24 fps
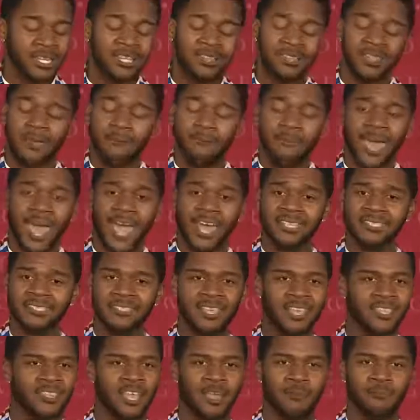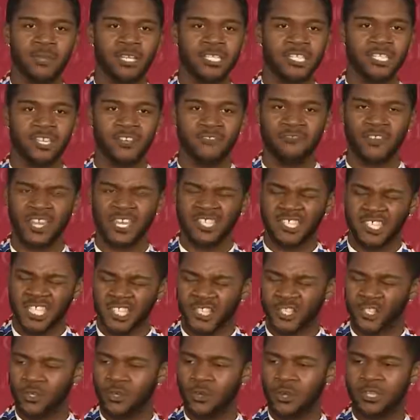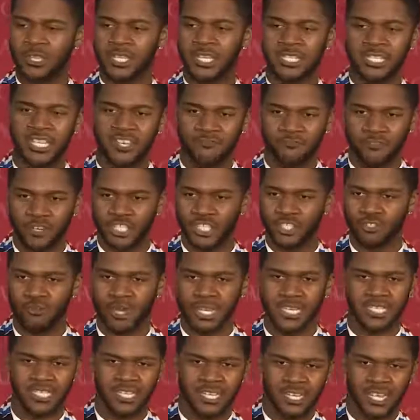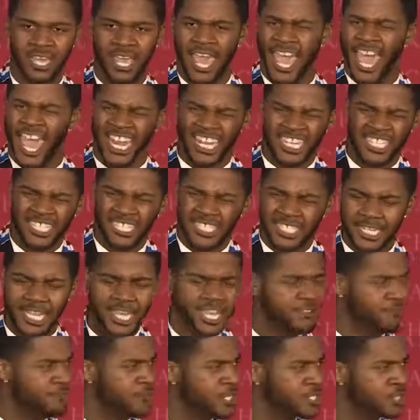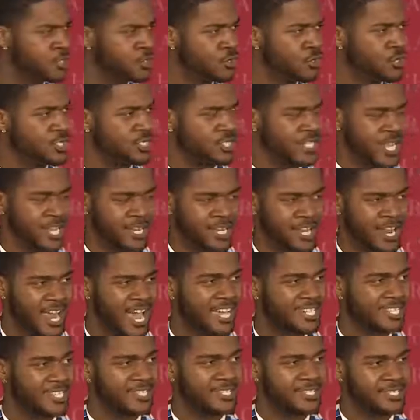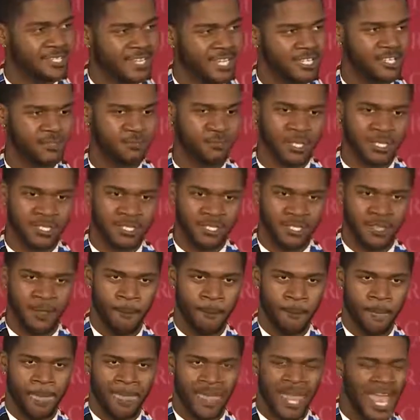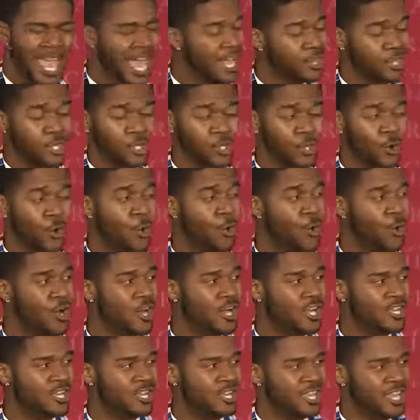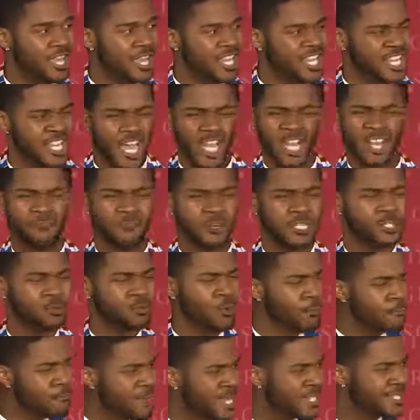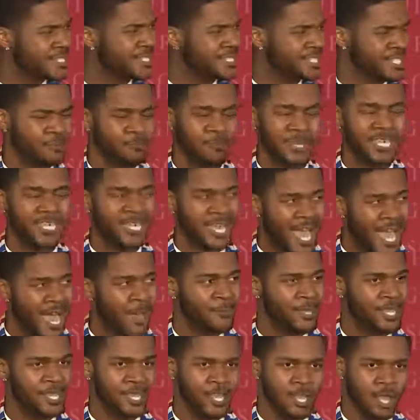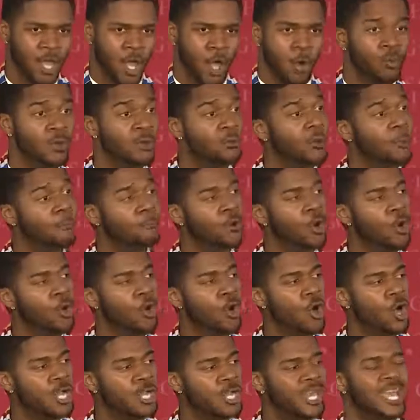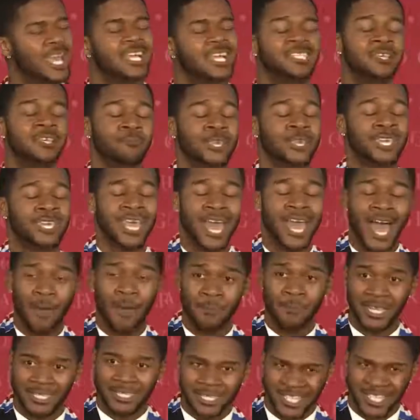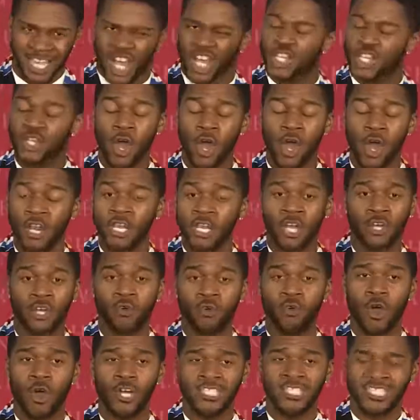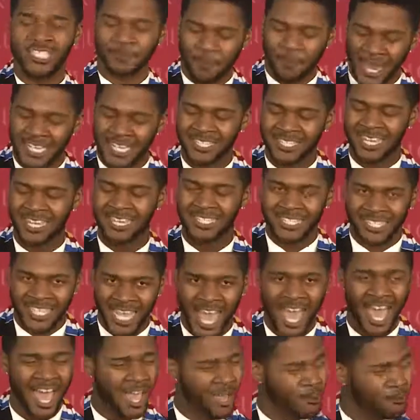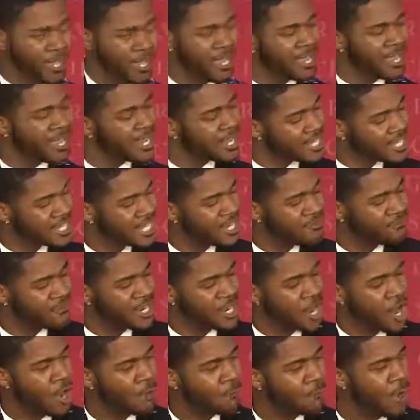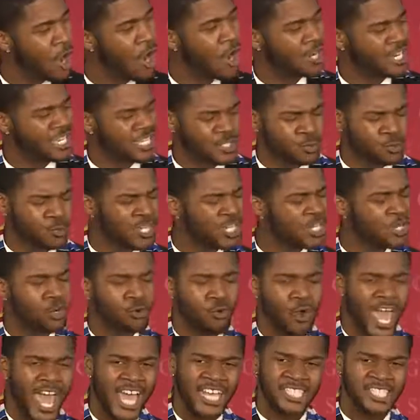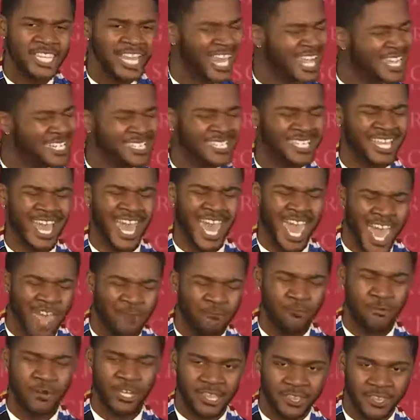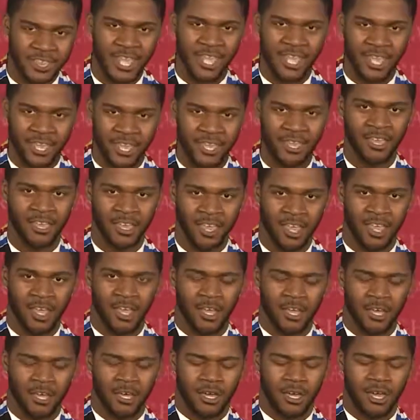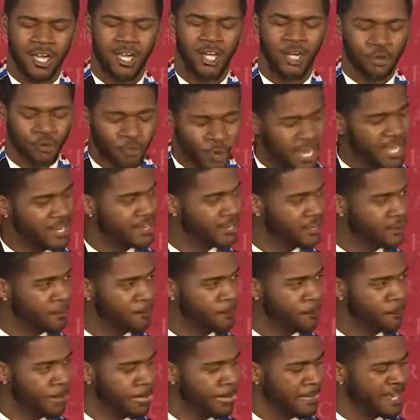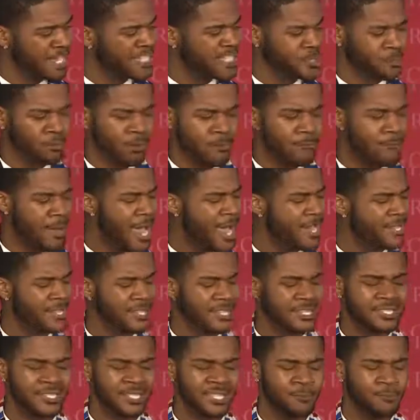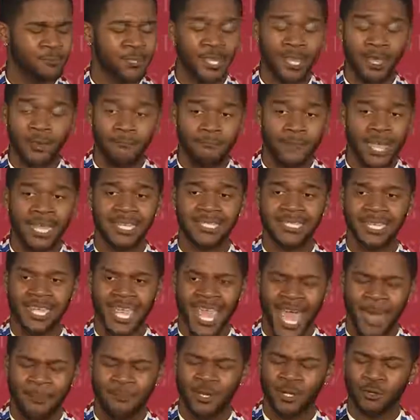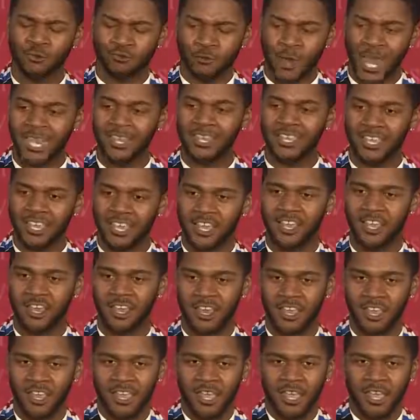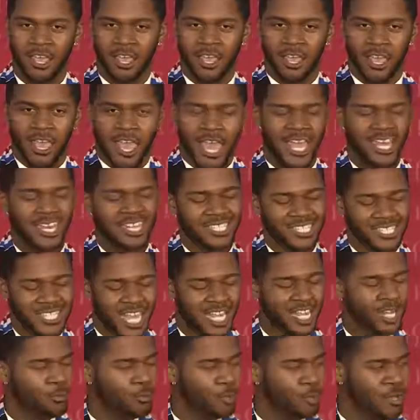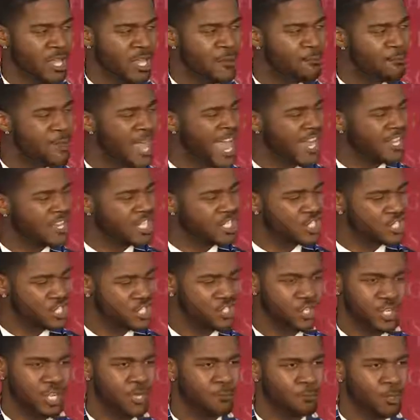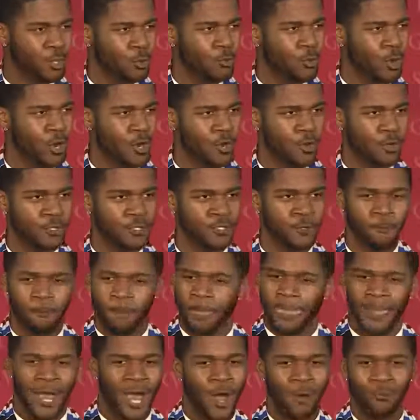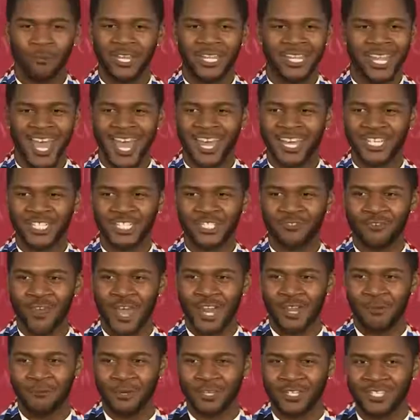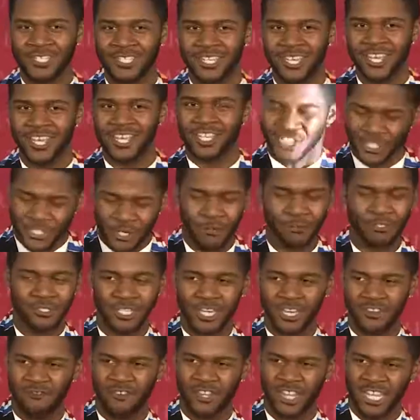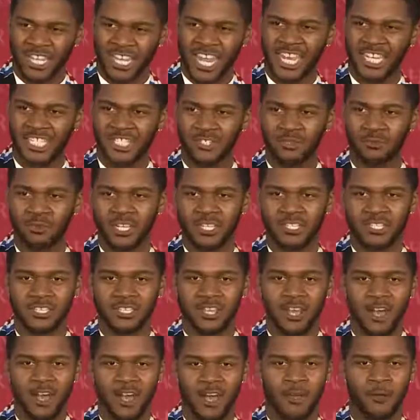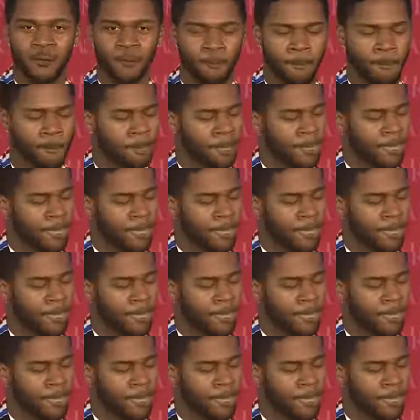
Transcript: Beneath their masks and their mischief exists an authentic frustration and enslavement to your standardized assessments. At the core, none of us were meant to be common. We were born to be comets, darting across space and time, leaving our mark as we crash into everything. A crater is a reminder that something amazing happened right here, an indelible impact that shook up the world. Are we not astronomers searching for the next shooting star?